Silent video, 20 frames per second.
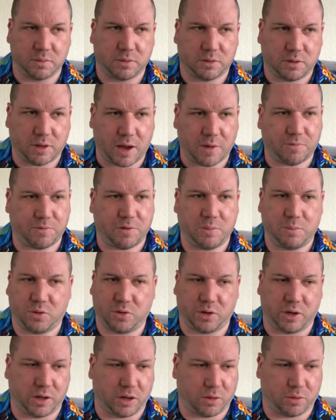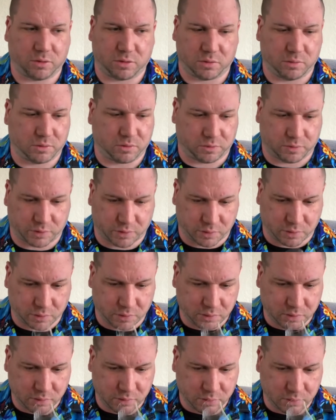definitely more the oak comes through.
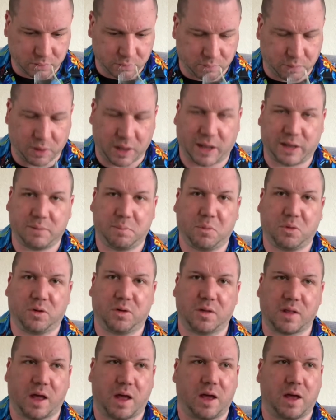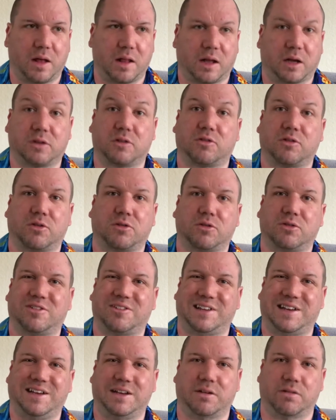But like more like a subtle
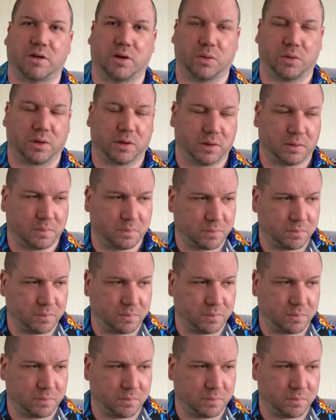cedar oak.